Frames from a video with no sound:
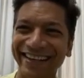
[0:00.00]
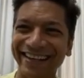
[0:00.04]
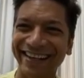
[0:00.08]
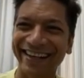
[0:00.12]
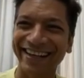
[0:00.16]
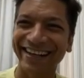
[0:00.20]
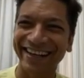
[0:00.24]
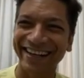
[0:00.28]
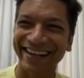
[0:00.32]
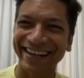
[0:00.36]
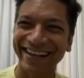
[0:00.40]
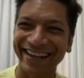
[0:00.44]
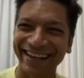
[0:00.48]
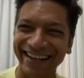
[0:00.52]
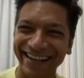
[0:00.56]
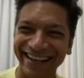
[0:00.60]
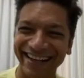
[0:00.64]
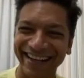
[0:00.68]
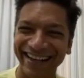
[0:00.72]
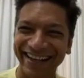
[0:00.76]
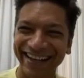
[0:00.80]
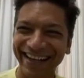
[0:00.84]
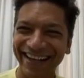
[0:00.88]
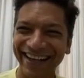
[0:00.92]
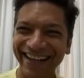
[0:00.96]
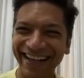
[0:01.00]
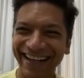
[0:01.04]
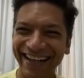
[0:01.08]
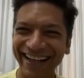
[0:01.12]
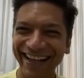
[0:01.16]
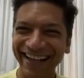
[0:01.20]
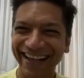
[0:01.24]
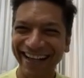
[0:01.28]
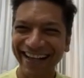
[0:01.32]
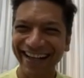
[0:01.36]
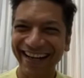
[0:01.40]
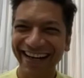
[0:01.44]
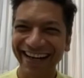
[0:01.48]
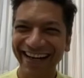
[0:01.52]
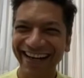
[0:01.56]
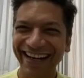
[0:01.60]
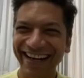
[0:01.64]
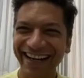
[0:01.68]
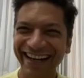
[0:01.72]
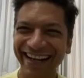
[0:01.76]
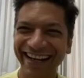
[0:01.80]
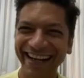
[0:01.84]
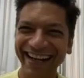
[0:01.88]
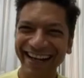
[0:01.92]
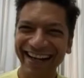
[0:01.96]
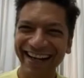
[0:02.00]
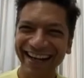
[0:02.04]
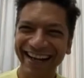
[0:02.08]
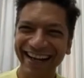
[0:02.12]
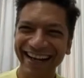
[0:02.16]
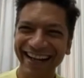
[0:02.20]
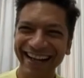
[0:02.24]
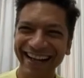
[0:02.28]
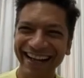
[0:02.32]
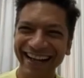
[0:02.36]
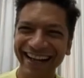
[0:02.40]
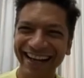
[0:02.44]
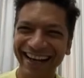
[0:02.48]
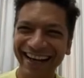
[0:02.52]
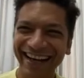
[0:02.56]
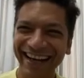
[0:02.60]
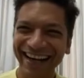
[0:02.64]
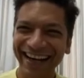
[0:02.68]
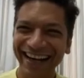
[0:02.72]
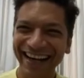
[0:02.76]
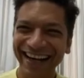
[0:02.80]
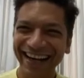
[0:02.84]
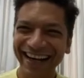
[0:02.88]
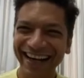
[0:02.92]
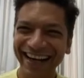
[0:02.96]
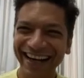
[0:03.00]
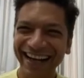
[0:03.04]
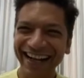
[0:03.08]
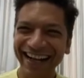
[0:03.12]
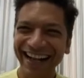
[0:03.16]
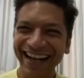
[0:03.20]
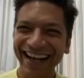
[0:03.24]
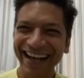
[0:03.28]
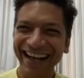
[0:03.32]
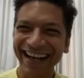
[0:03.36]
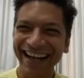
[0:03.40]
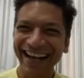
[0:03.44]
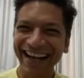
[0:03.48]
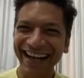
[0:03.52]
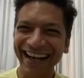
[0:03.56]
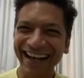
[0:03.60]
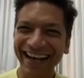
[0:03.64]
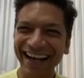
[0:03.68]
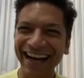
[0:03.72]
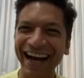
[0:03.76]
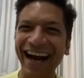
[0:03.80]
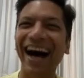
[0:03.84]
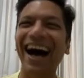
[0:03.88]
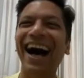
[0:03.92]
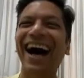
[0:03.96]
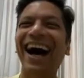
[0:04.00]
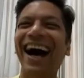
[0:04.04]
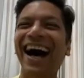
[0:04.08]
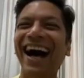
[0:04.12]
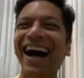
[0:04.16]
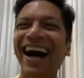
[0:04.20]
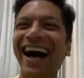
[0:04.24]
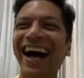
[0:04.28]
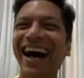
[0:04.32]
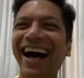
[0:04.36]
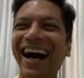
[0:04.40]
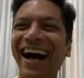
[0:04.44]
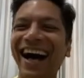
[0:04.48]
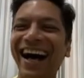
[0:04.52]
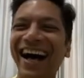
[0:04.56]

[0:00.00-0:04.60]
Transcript: (silent)